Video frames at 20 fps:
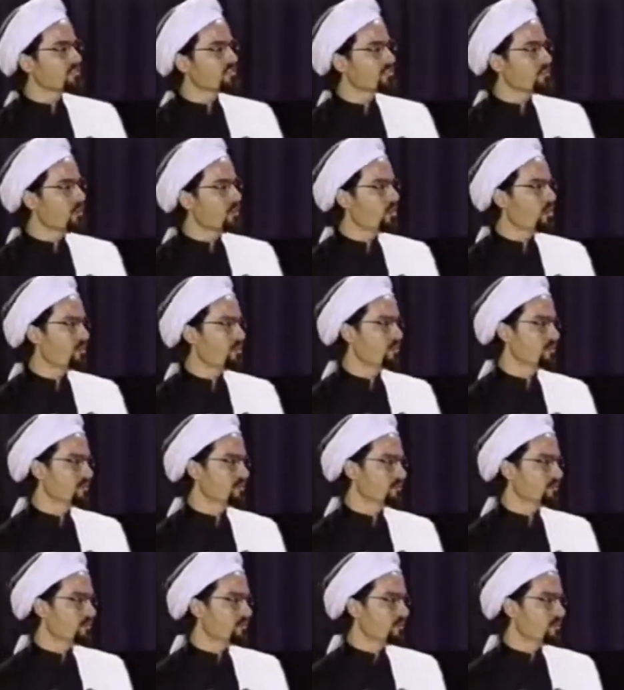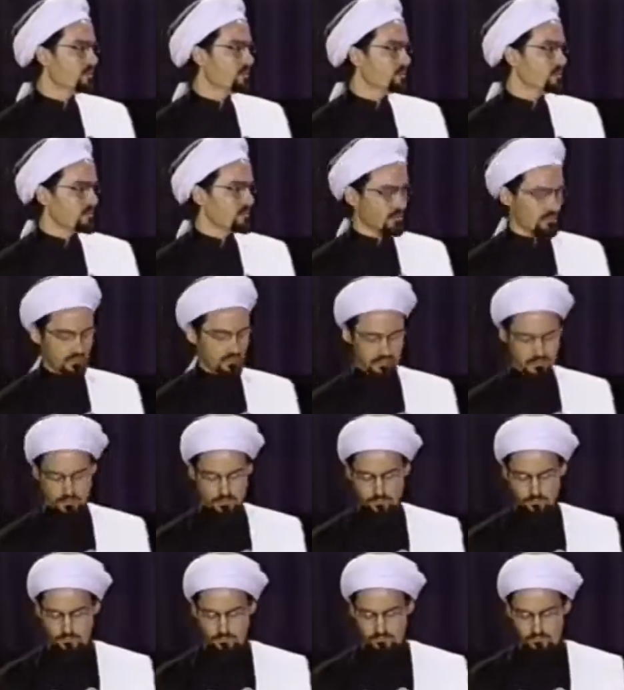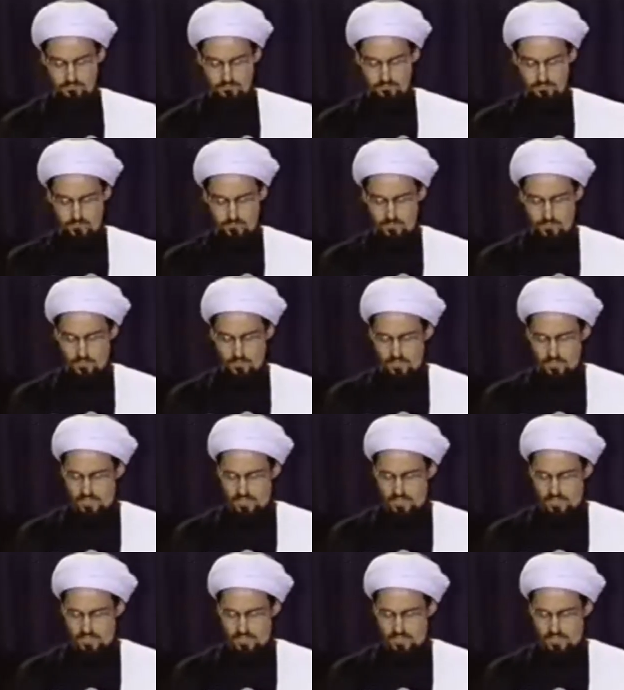No one is speaking in this clip.